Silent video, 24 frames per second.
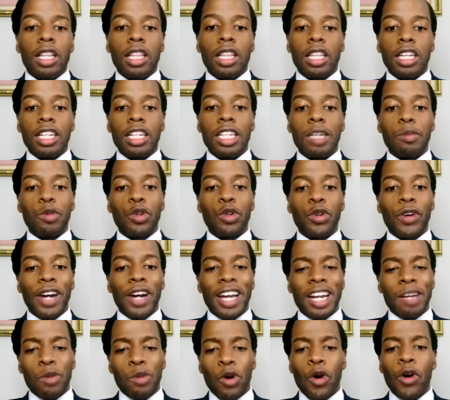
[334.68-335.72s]
the
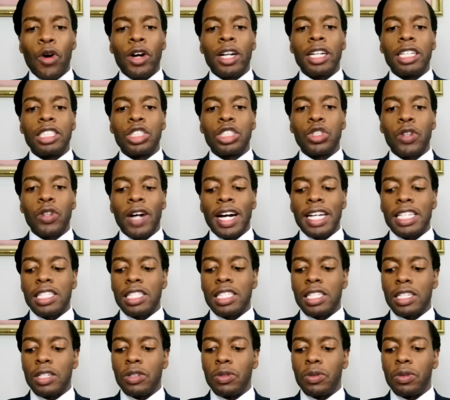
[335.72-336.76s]
Democratic Party try
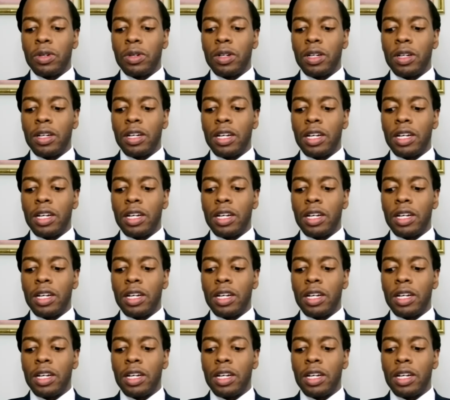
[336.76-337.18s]
to